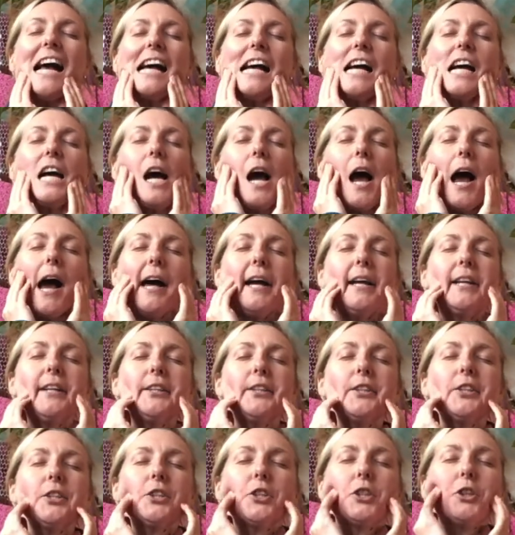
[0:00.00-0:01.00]
And
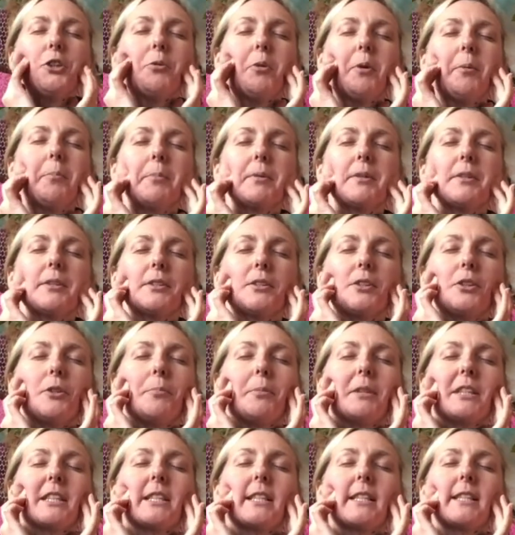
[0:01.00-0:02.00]
two
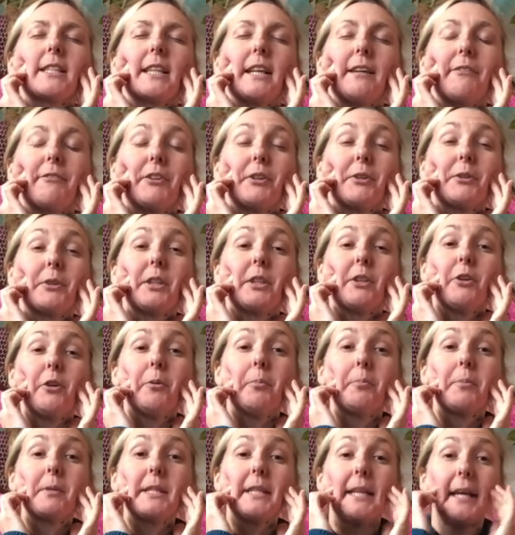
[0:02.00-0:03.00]
bits of scaffolding at
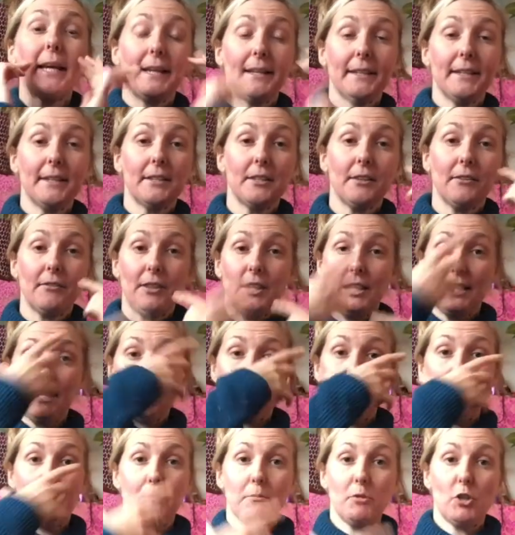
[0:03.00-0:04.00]
opposite ends of the
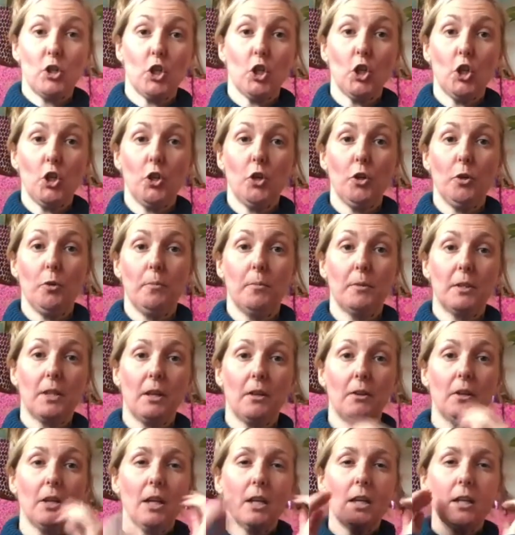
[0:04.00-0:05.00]
same tube. So
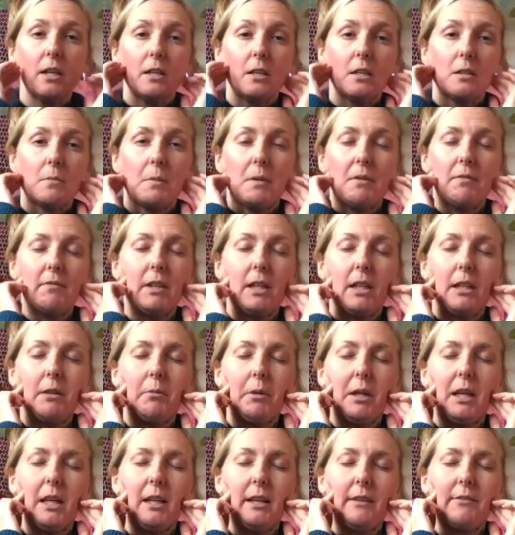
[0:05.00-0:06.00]
just being really aware
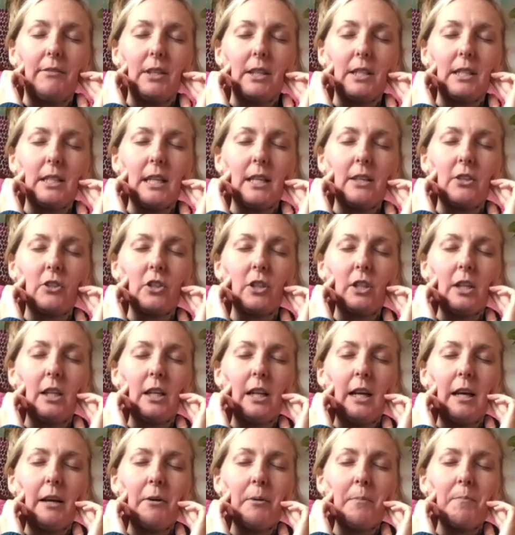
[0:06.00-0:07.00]
that if there's tension in
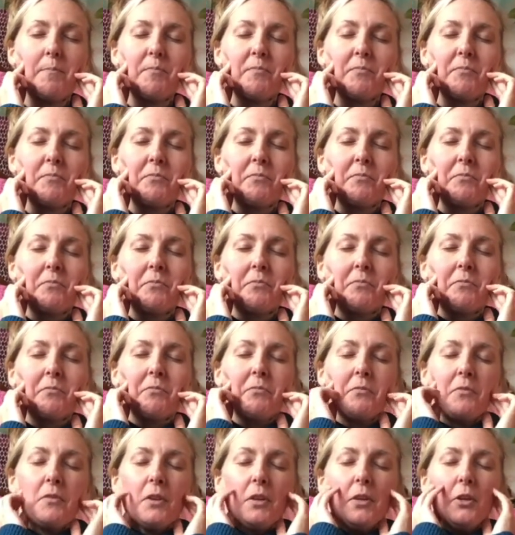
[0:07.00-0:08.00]
our
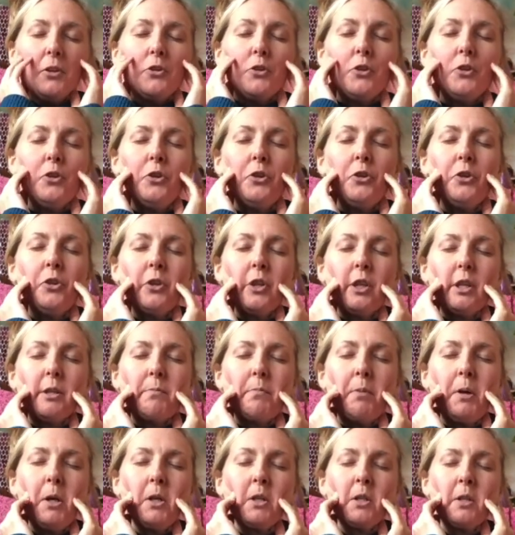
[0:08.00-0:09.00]
jaw, there's
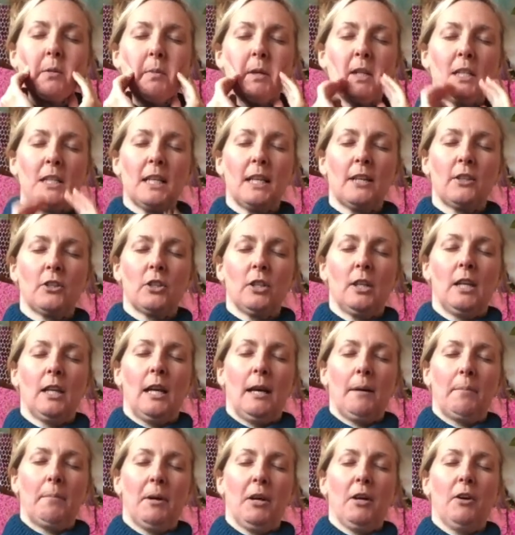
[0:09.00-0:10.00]
possibly tension in our
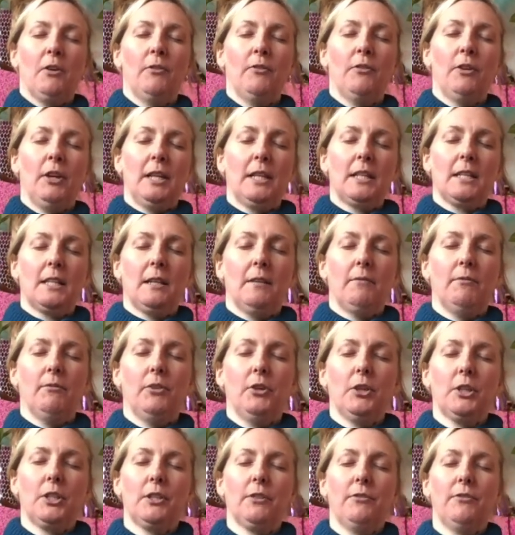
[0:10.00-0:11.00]
pelvis, and
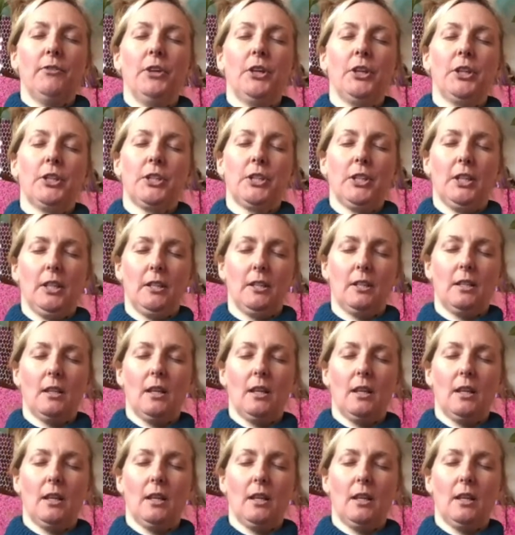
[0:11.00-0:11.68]
vice versa. So